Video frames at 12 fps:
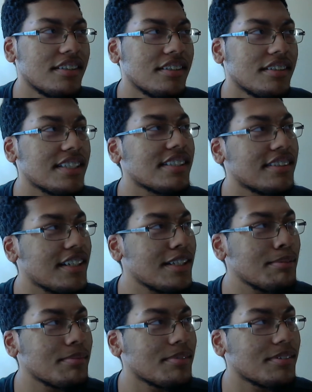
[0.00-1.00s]
That's his
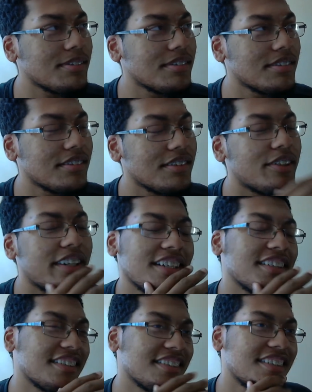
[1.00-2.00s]
name.
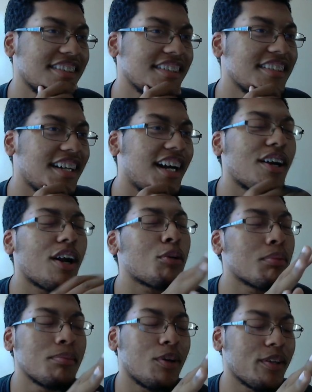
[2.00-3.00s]
Okay, I don't
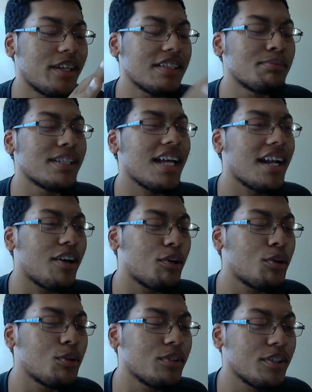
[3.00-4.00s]
remember all the names, but they had a
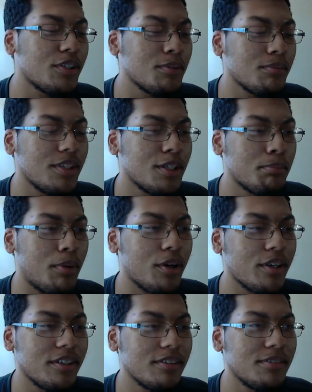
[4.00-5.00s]
whole another
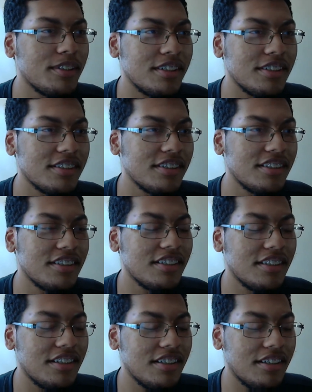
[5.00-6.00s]
part of
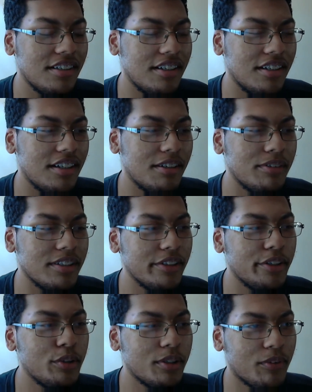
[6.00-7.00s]
a
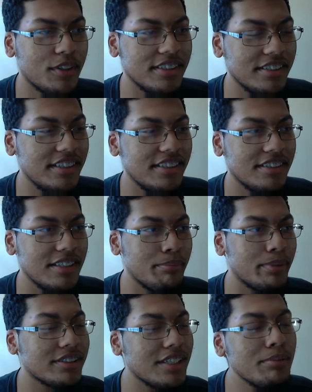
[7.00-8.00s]
universe in DC.
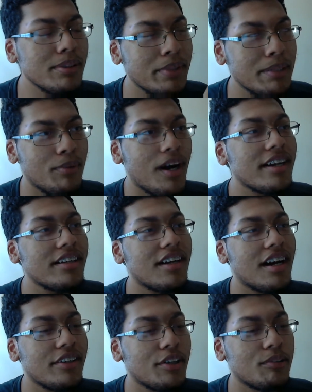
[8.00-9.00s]
But some of the people I did
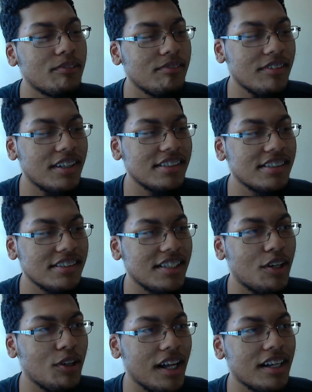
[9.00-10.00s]
not know existed at
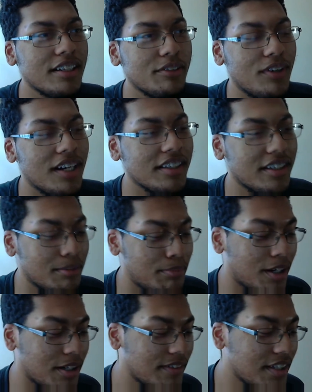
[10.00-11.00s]
all. Like, I couldn't find anything
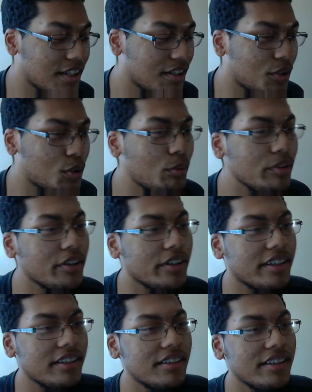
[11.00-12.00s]
about them. Who were
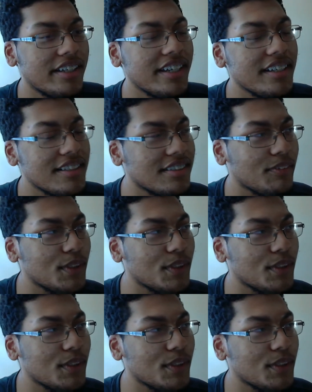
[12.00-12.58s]
the kids with